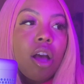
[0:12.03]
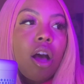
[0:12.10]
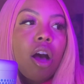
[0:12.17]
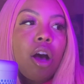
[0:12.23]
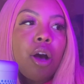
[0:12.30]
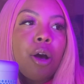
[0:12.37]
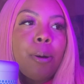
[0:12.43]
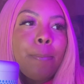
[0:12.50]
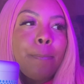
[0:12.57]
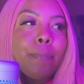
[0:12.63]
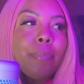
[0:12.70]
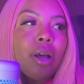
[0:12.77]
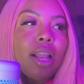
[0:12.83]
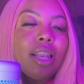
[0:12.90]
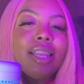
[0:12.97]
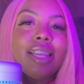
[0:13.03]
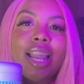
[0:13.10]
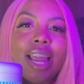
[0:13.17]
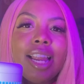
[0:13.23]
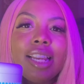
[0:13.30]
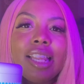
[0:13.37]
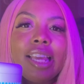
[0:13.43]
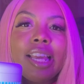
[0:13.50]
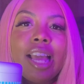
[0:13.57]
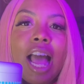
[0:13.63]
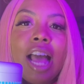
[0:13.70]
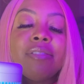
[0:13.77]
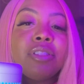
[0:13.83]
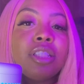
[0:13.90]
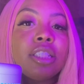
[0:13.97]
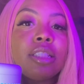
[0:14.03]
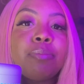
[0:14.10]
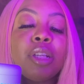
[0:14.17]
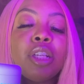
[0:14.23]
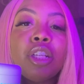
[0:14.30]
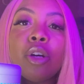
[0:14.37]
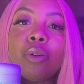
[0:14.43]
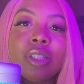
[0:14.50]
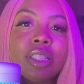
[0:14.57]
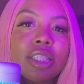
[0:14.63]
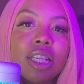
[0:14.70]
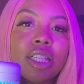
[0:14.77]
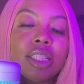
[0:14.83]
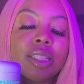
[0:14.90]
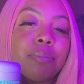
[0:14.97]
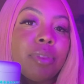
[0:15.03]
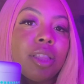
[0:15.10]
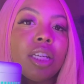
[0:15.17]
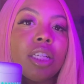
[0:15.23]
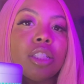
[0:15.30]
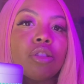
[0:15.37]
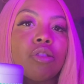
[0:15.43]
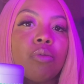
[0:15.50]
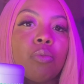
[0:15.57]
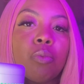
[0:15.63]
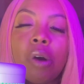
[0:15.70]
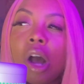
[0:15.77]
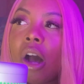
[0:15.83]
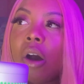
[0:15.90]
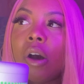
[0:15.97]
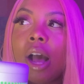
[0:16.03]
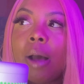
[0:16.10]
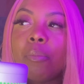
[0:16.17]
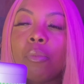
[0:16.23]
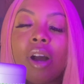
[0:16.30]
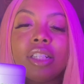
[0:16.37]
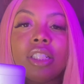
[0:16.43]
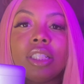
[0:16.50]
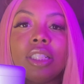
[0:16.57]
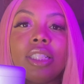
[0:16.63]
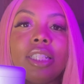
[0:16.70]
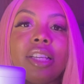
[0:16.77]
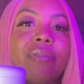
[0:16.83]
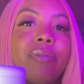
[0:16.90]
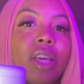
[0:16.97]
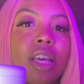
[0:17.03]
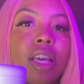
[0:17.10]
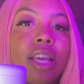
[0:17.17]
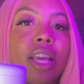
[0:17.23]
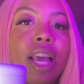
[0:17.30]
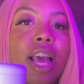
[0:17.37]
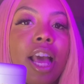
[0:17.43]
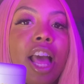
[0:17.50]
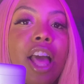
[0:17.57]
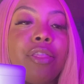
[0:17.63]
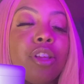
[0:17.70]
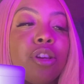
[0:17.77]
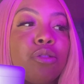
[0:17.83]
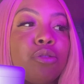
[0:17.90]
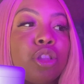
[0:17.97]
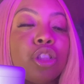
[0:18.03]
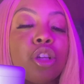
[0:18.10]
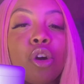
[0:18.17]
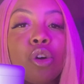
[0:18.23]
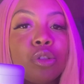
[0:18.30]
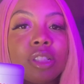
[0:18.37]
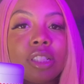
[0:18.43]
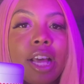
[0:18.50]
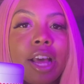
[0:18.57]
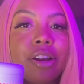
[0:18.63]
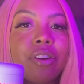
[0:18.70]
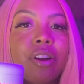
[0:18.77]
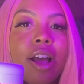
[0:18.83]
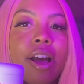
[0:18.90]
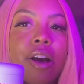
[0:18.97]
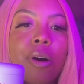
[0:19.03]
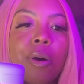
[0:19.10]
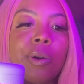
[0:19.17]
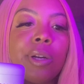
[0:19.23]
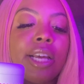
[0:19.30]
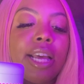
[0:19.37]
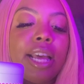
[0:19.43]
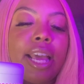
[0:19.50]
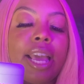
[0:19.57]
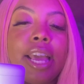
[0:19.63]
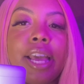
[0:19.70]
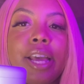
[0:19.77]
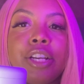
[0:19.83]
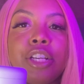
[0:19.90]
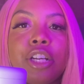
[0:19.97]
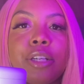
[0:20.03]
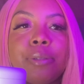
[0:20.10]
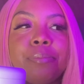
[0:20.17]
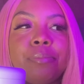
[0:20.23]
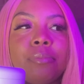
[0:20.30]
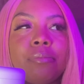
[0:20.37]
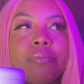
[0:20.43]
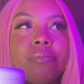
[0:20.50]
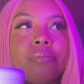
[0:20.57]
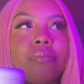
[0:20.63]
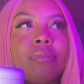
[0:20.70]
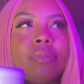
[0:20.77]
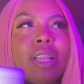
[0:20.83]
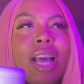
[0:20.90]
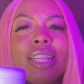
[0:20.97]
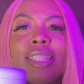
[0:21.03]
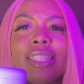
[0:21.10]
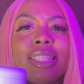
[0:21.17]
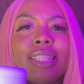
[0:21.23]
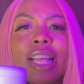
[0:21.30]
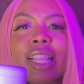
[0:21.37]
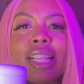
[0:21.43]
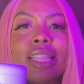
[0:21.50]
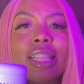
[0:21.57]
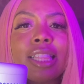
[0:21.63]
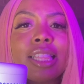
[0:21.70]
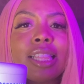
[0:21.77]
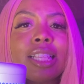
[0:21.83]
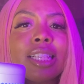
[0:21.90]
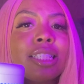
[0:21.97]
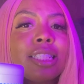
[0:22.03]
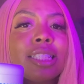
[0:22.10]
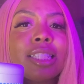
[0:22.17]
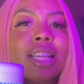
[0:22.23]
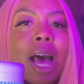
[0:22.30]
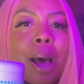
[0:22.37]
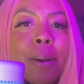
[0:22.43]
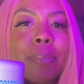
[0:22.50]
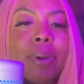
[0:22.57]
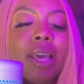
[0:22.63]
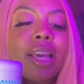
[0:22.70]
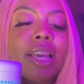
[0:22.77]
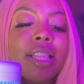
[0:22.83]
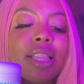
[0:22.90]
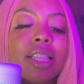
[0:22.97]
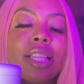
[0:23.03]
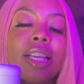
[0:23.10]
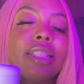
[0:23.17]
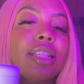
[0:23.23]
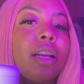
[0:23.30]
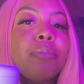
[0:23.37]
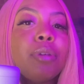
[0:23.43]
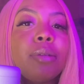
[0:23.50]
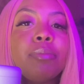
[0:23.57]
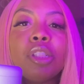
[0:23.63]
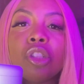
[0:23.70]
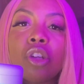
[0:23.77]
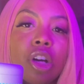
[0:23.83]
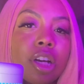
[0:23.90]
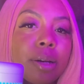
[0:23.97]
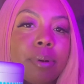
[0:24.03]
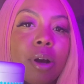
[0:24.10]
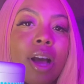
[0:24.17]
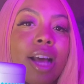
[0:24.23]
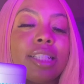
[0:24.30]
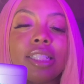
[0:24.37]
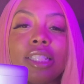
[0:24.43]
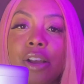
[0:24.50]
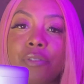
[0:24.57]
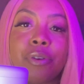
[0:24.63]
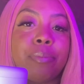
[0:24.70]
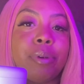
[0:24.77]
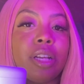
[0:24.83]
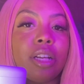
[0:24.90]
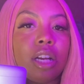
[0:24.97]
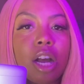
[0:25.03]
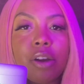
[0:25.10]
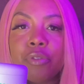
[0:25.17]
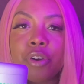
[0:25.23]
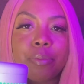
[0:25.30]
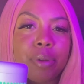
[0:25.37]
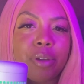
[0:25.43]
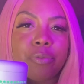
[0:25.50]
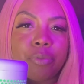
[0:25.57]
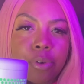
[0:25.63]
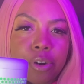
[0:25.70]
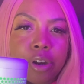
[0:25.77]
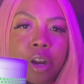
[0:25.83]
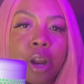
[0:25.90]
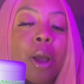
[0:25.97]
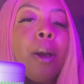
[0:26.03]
Lately, I've just been noticing some things while I'm watching TV and the new shows that are out. And not to say that this topic and the things that I'm going to be talking about has never been covered before,